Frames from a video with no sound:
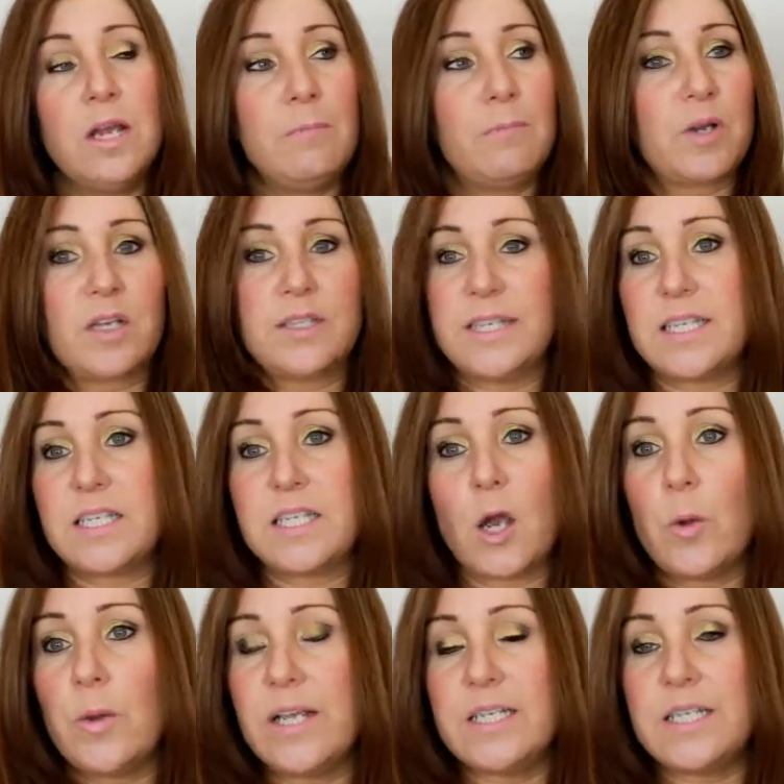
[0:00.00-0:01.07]
because it's
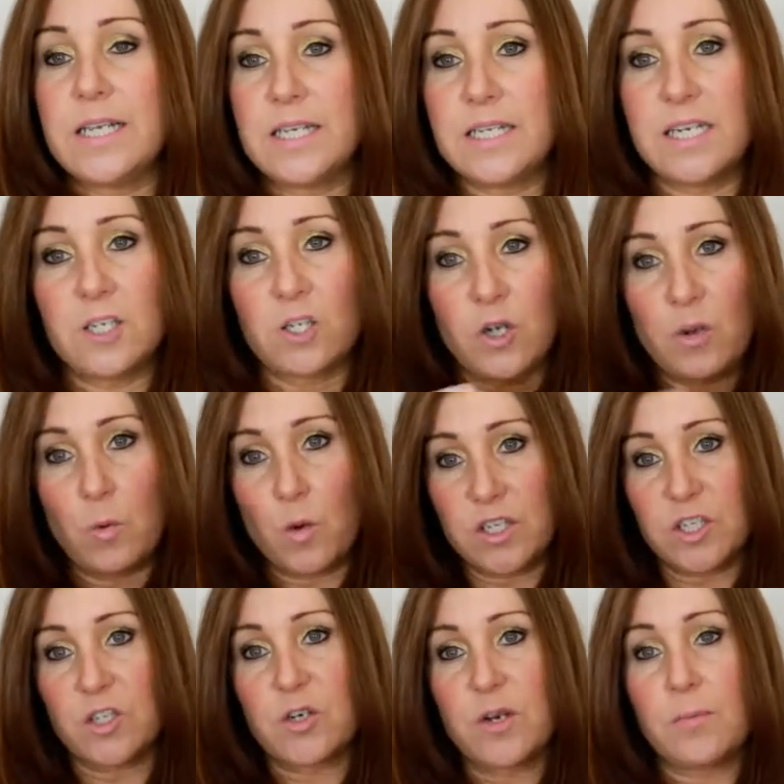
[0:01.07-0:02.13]
so easy. It's literally
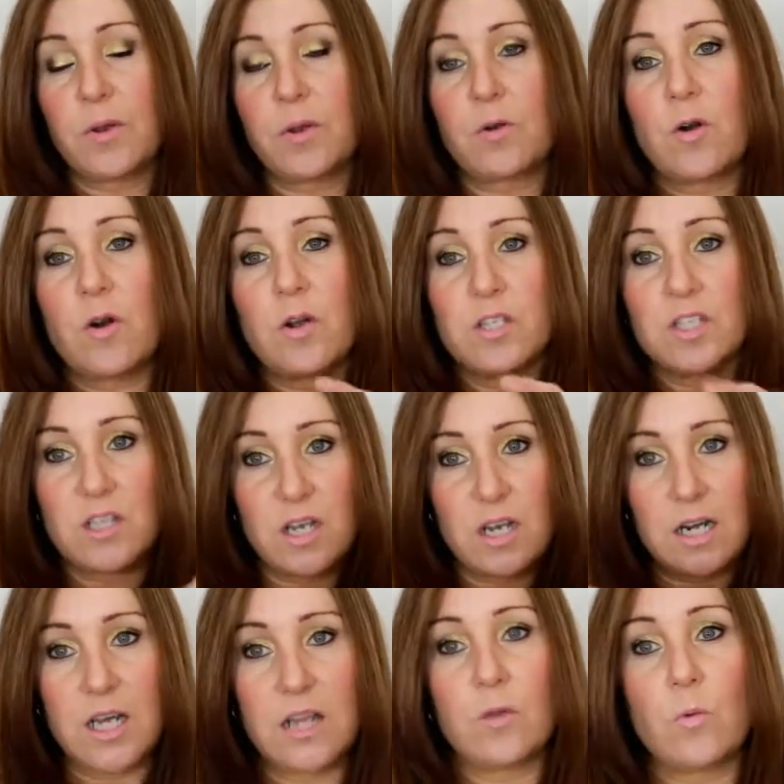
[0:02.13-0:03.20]
one strip across,
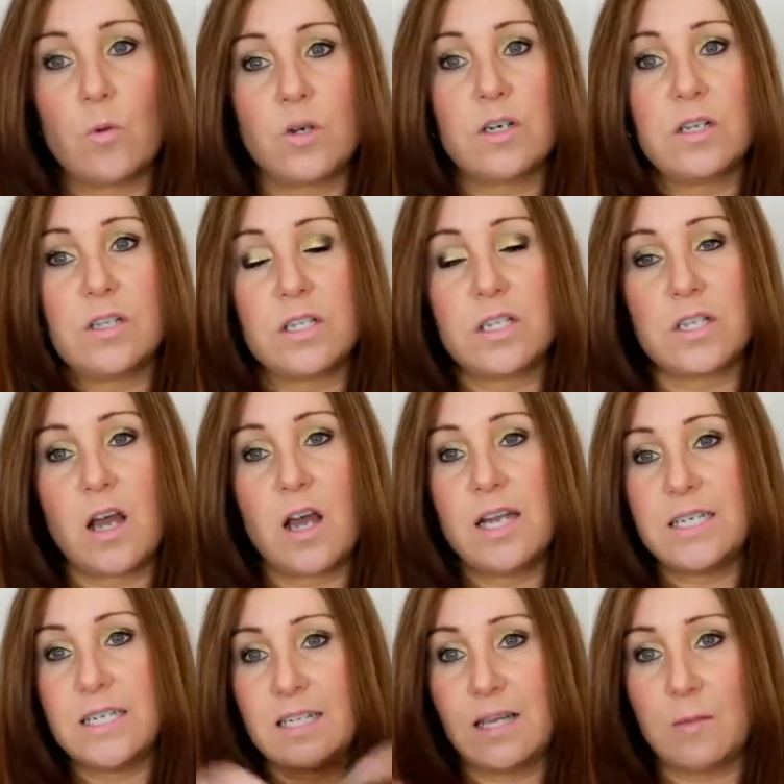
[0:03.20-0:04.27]
another one at the
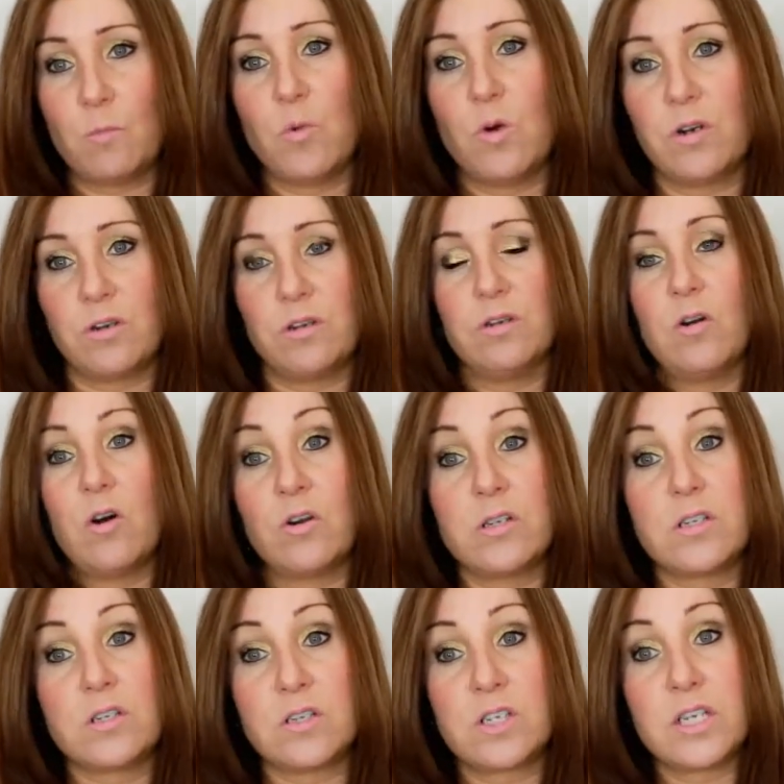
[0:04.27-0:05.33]
side, and then one
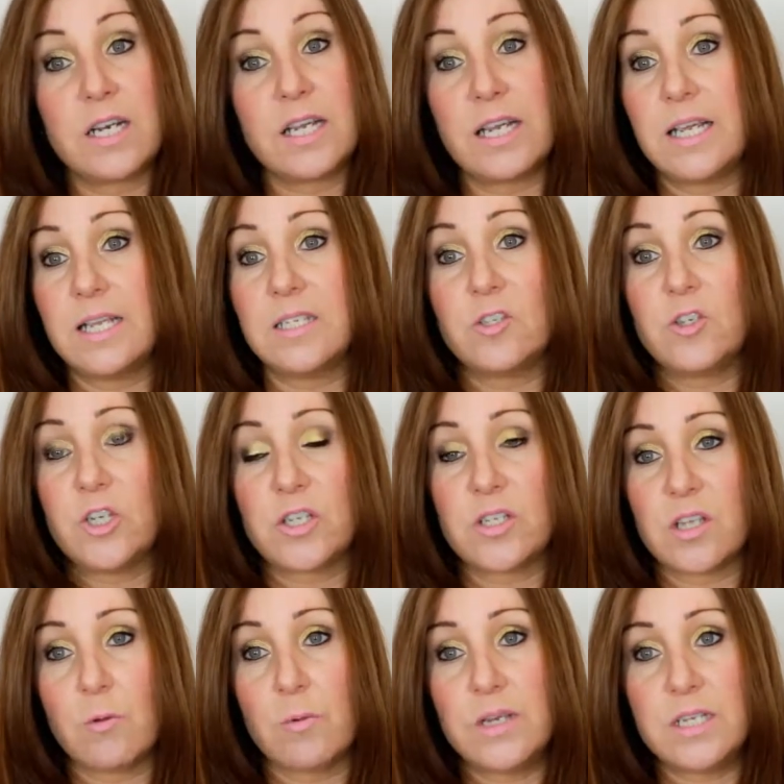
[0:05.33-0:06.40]
horizontally. It's
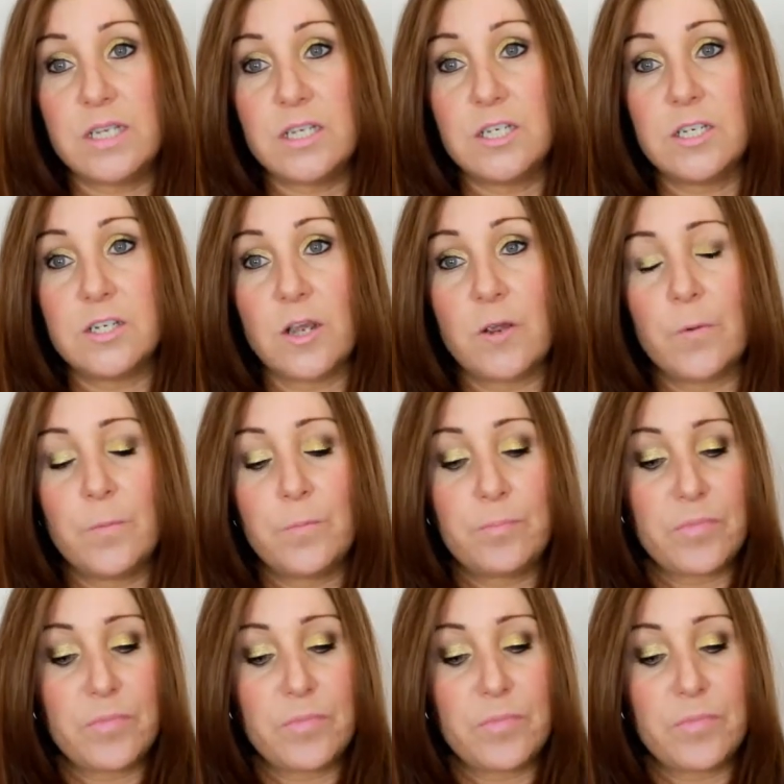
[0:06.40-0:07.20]
just so easy to do.